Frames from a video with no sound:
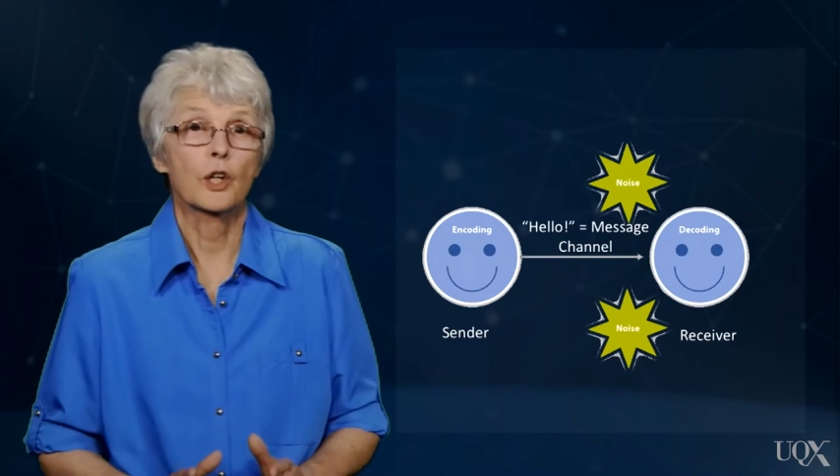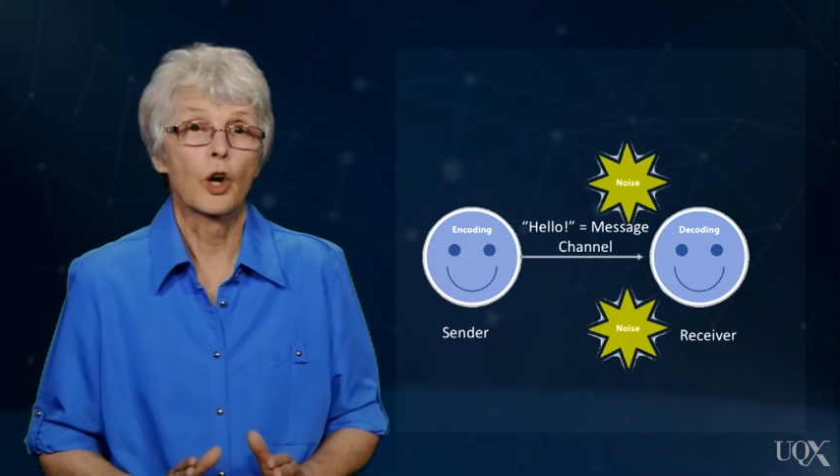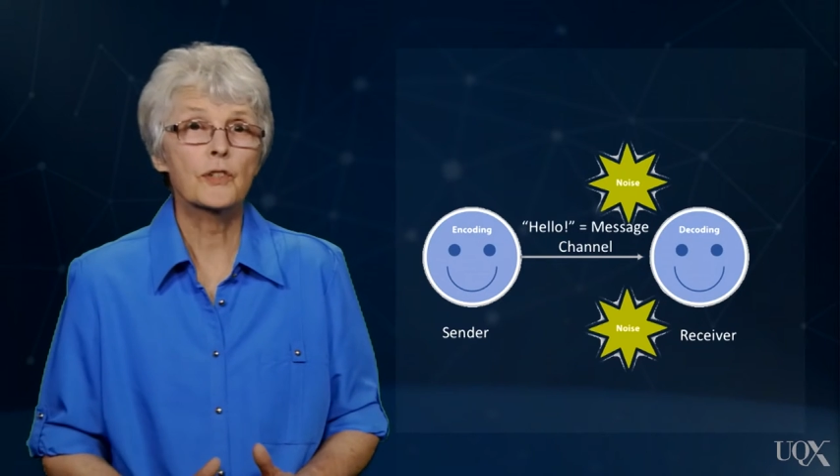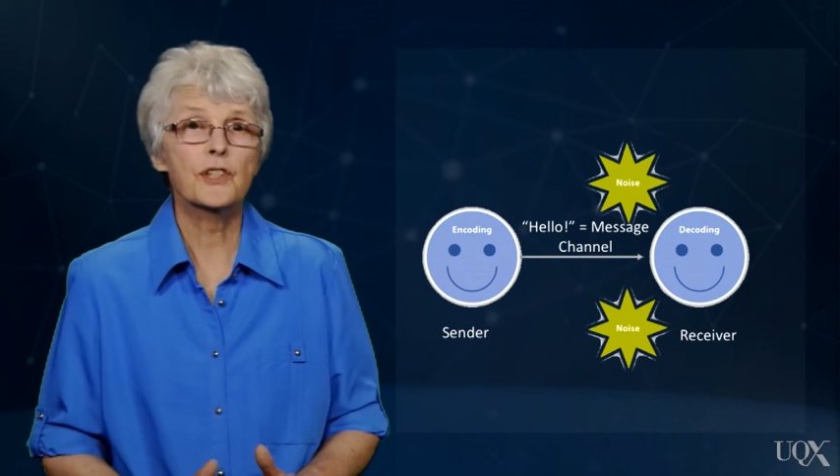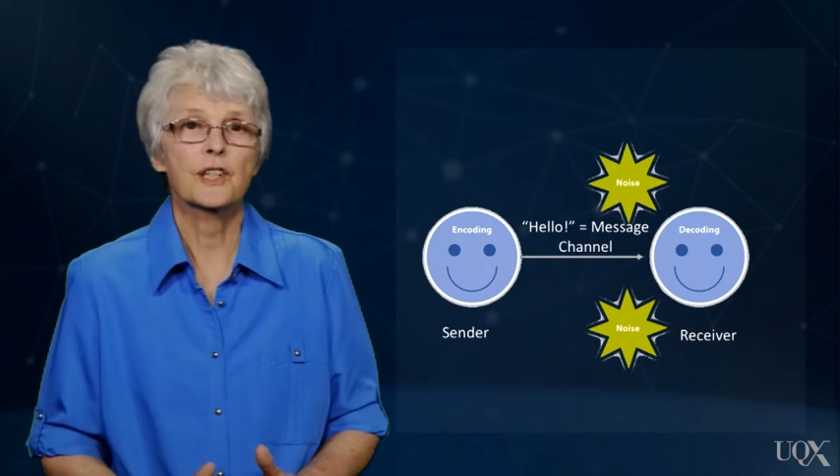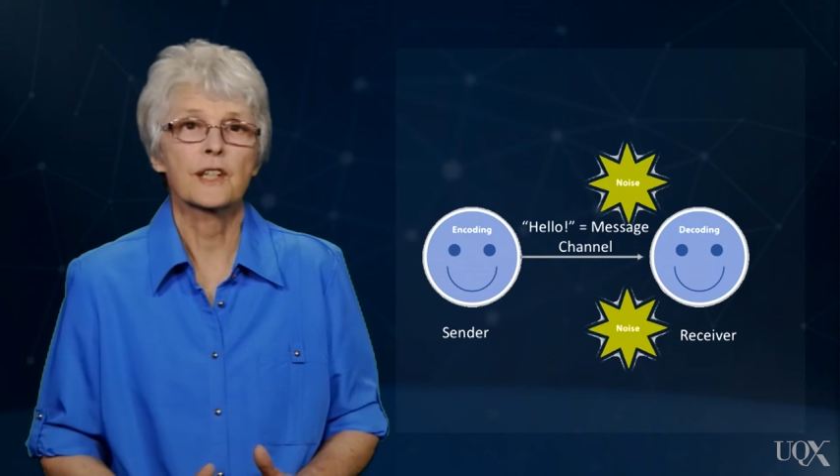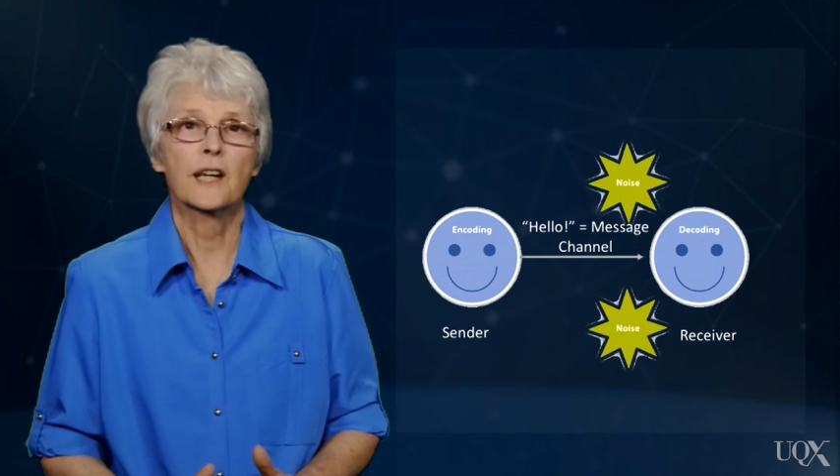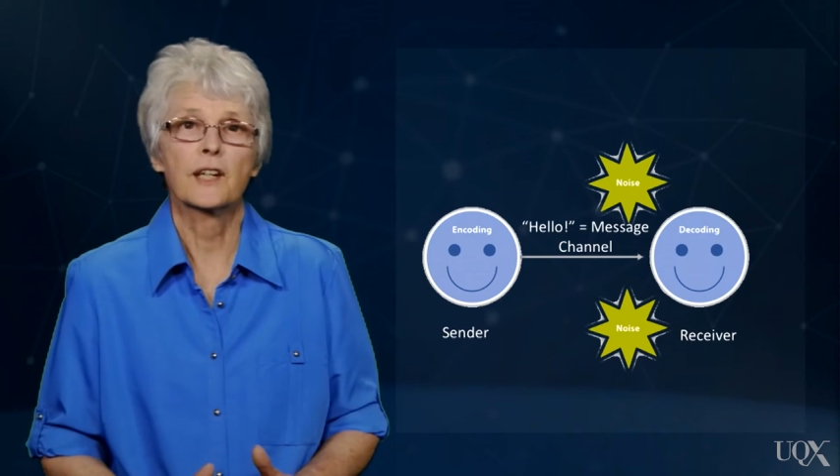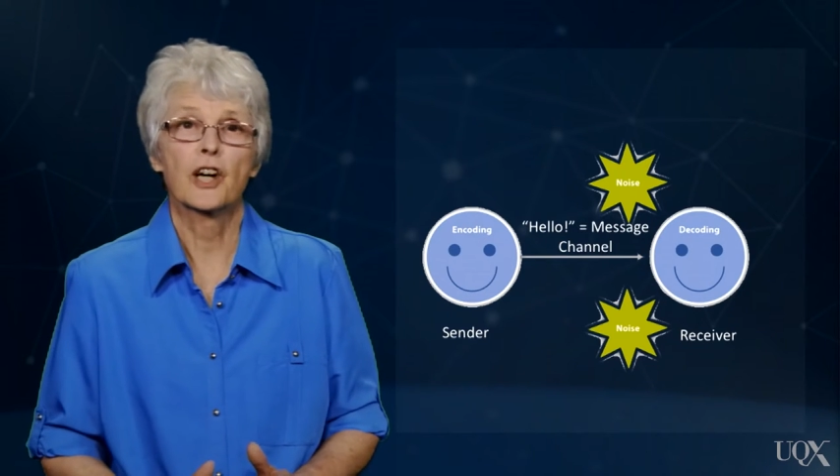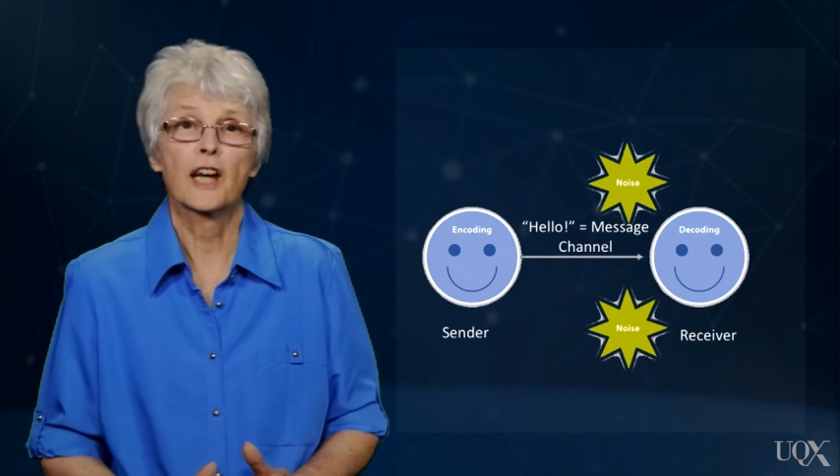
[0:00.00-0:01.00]
constant
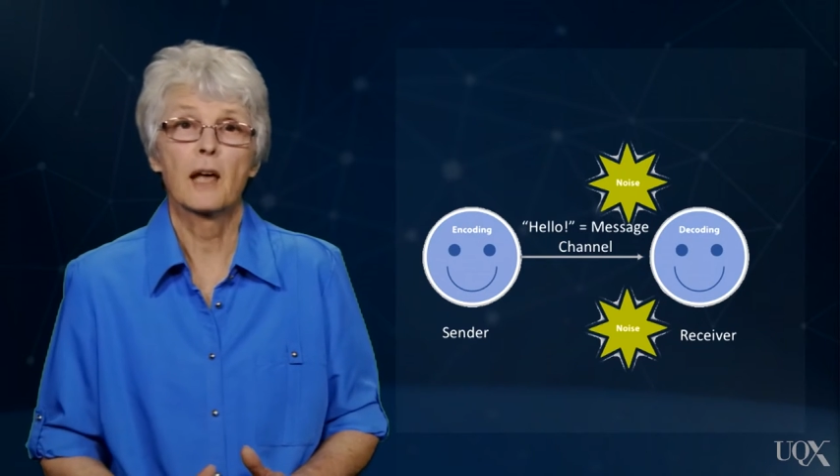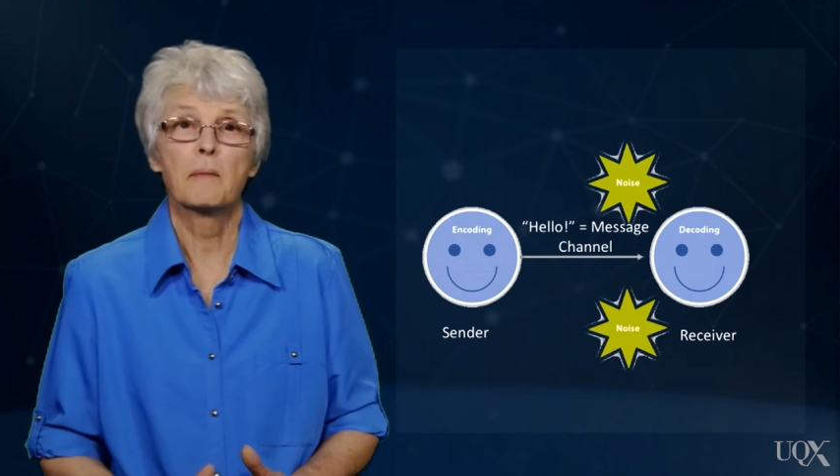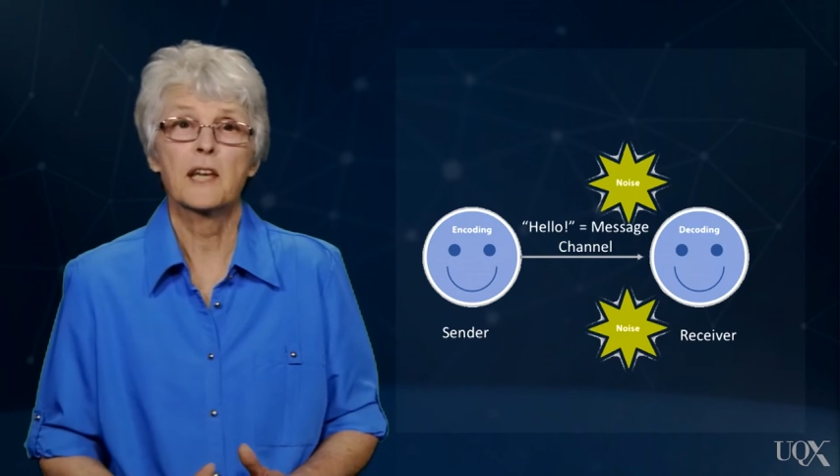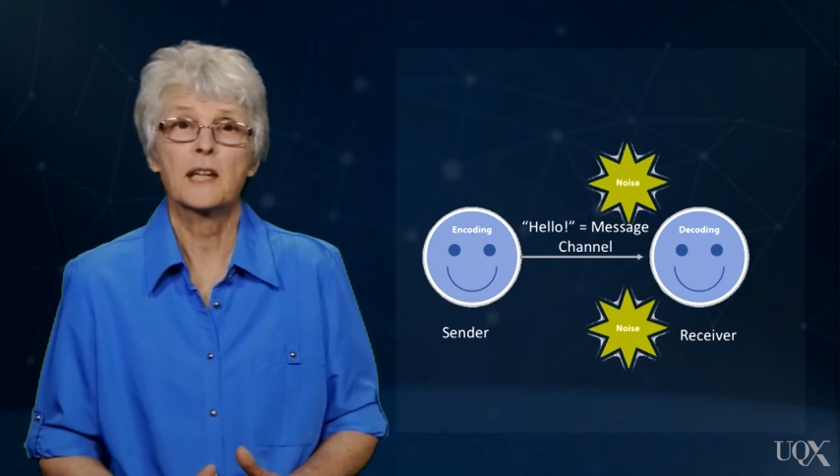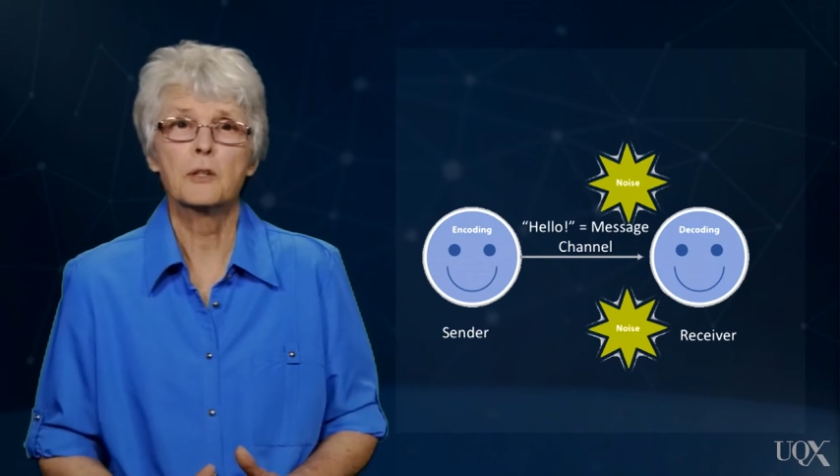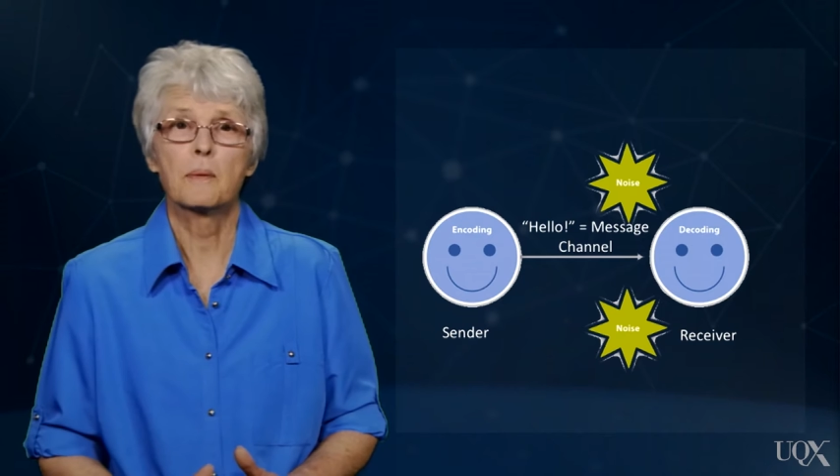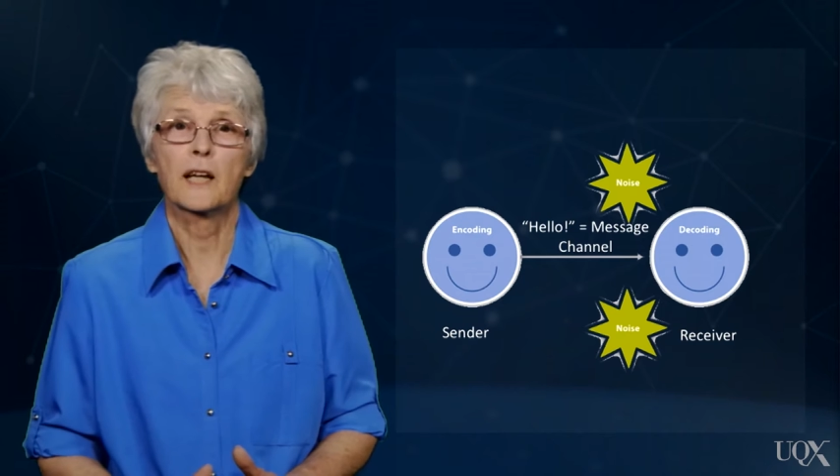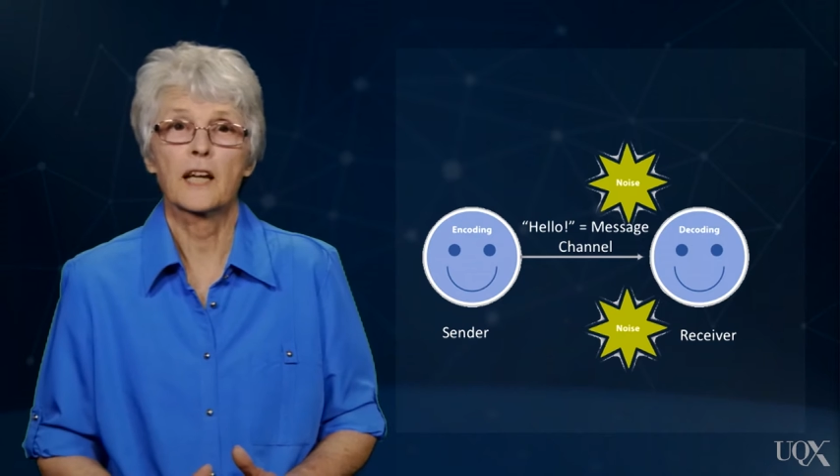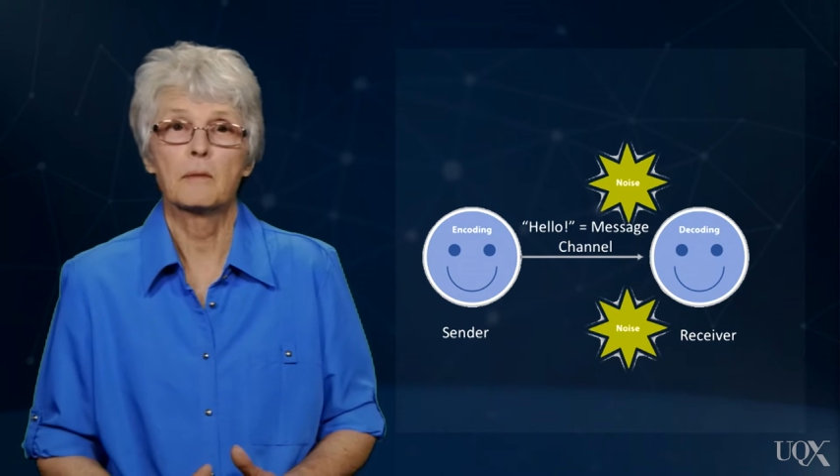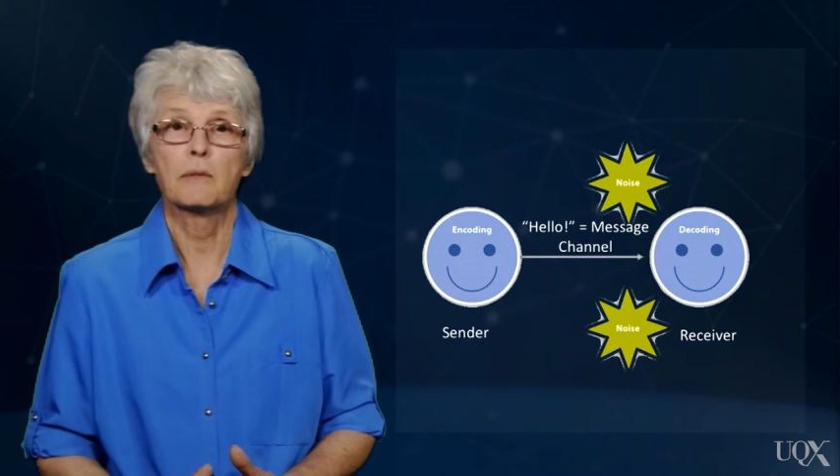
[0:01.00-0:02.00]
and dynamic interplay